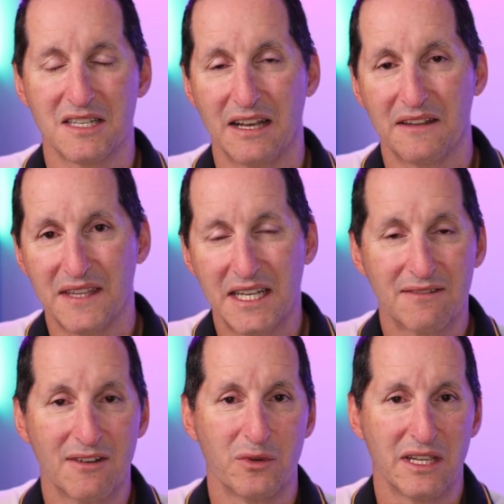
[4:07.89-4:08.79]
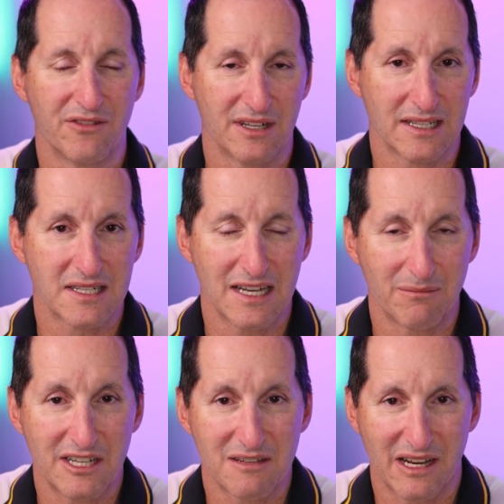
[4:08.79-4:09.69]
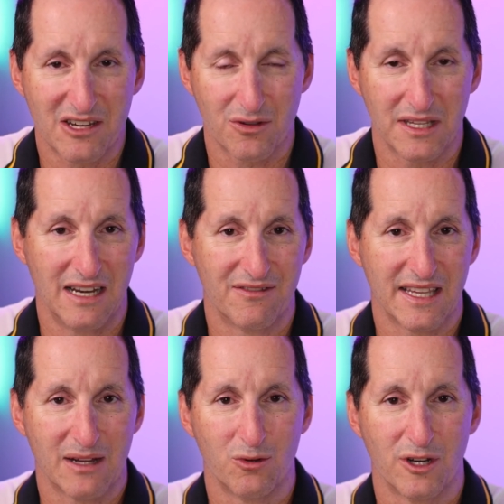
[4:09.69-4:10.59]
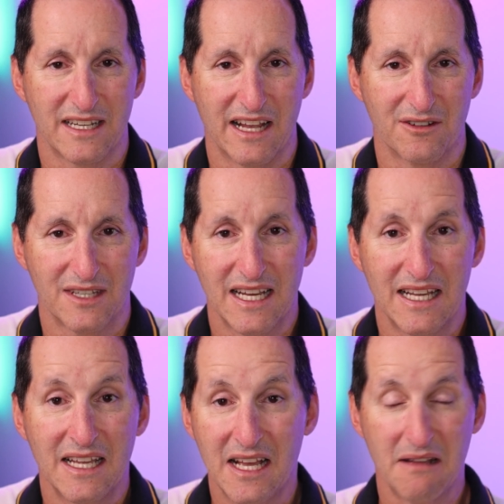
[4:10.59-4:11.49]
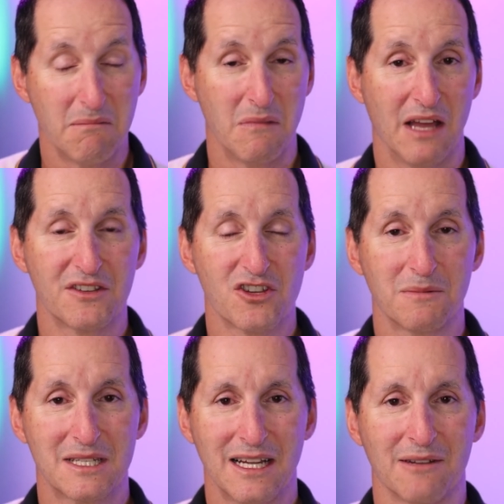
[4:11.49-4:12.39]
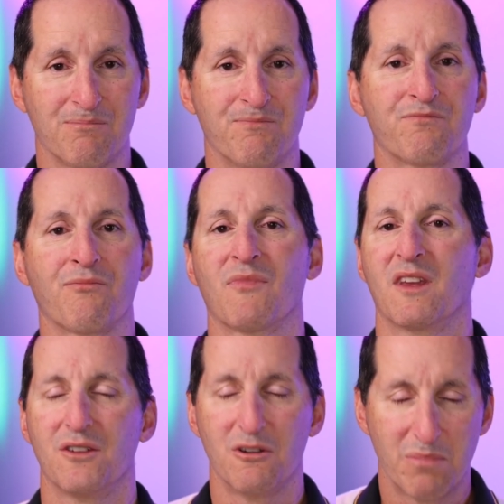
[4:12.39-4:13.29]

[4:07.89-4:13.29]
and at the end of it, we give you a little summary to make sure that everything worked out okay, and the job is done. No